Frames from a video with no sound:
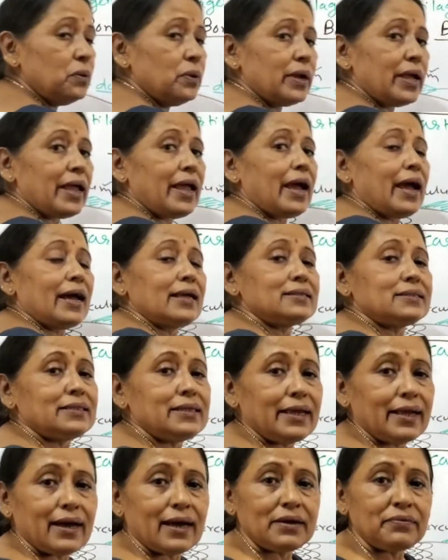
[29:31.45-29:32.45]
As they
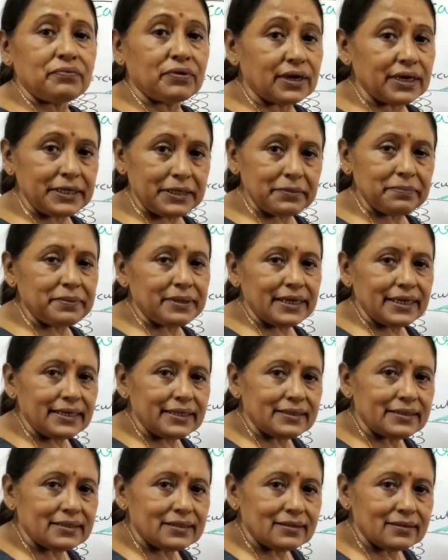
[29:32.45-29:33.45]
are
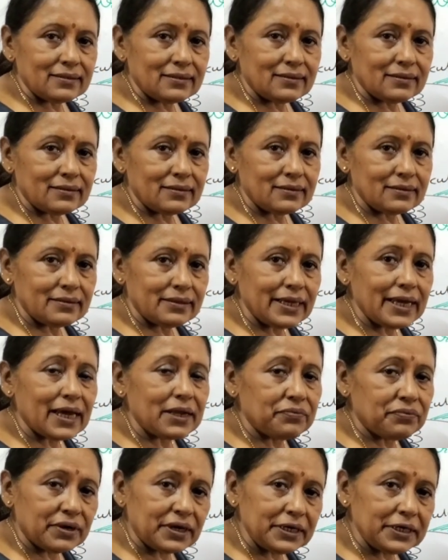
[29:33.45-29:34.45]
vertebrates, they are
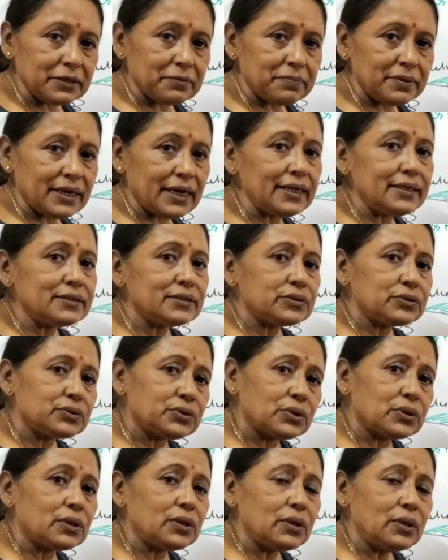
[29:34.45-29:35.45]
vertebrates so
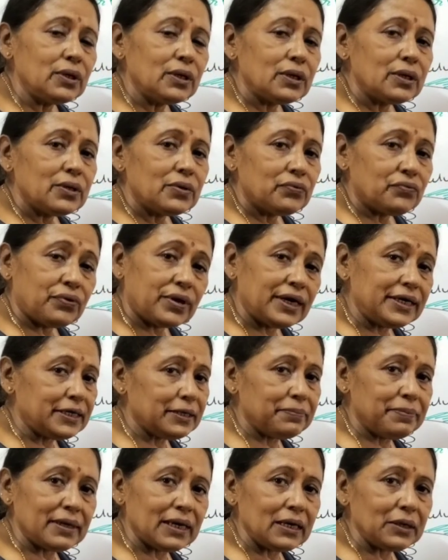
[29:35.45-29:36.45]

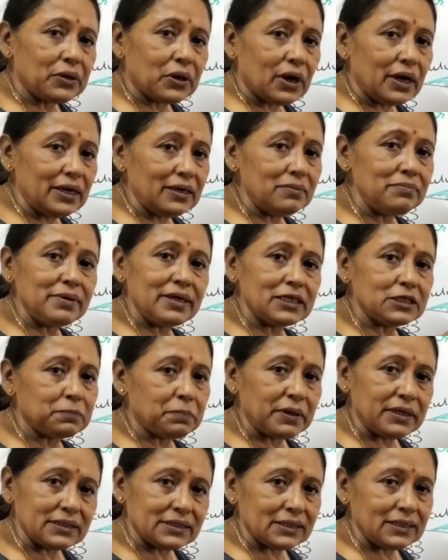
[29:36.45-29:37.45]
vertebral column is
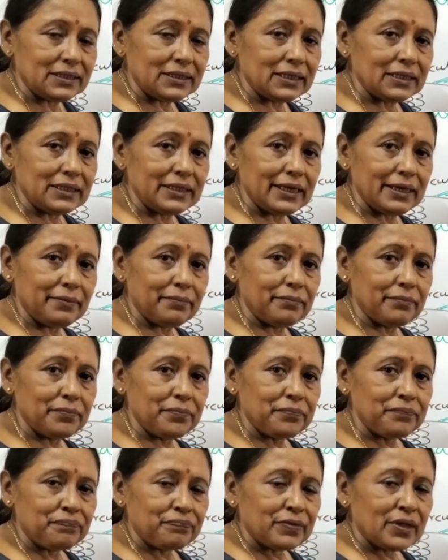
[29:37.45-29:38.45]
present in them.
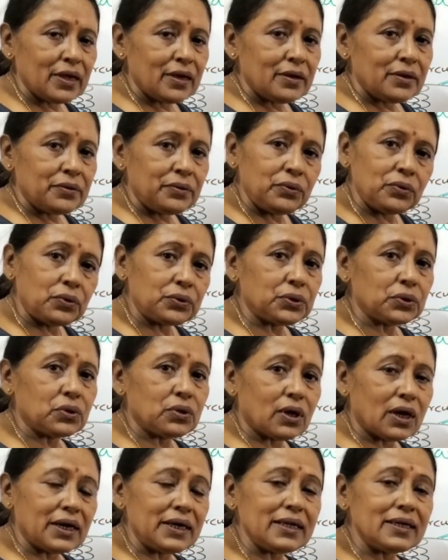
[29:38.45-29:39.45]

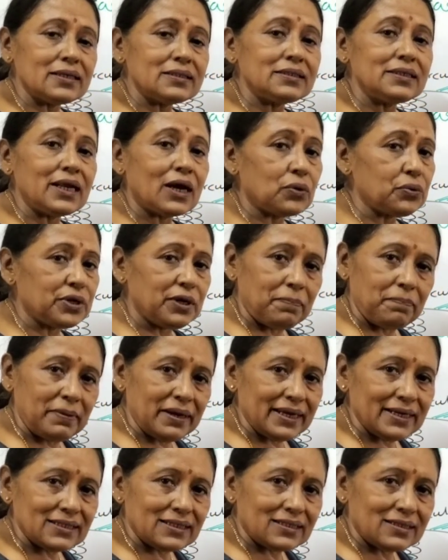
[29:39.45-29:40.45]
Notochord is now
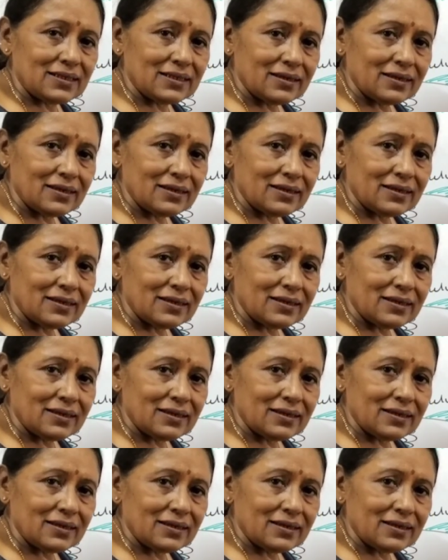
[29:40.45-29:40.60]
replaced.